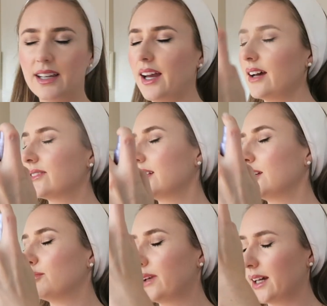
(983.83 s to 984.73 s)
have an
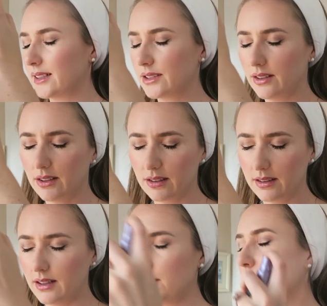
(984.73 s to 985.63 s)
impact
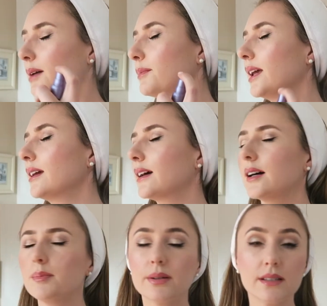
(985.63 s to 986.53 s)
on my
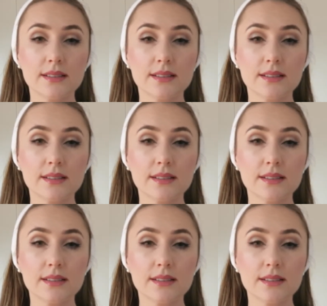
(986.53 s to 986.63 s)
makeup.